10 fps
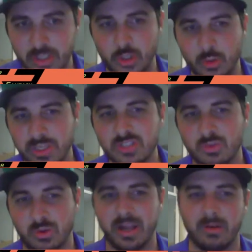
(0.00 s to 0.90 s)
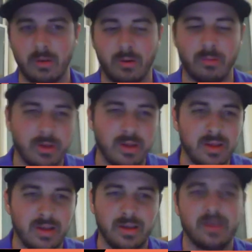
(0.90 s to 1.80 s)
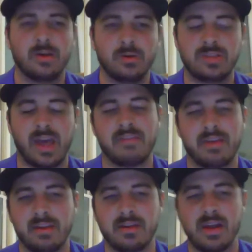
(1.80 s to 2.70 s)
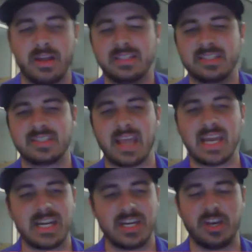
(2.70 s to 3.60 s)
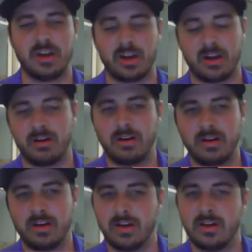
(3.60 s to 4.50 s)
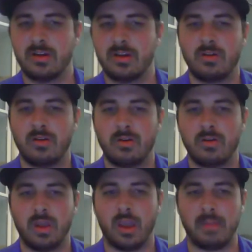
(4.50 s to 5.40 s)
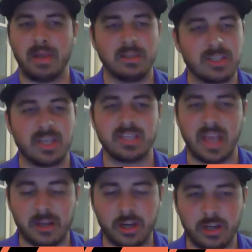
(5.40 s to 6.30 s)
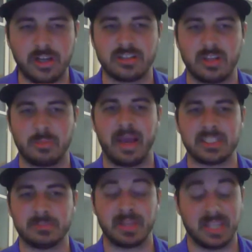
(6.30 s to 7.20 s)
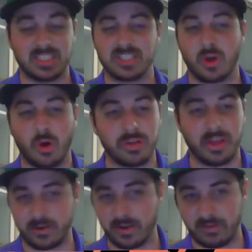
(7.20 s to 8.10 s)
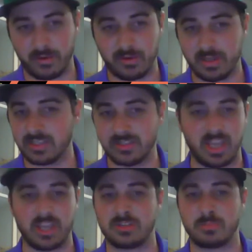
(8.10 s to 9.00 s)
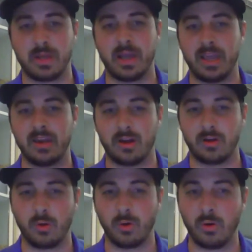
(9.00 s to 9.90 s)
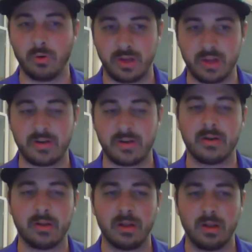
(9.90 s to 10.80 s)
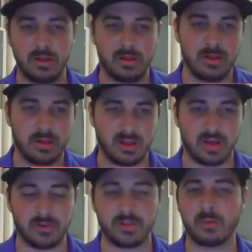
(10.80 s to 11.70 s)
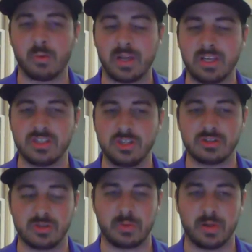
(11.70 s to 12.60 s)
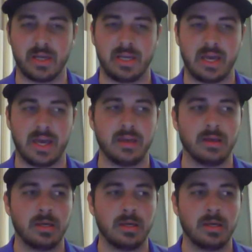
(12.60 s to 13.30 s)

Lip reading: Julius Randle, who's having an insane year. I mean, he's had good years in the past, but this is a whole nother level. He is playing on a whole nother level than what he's used to playing at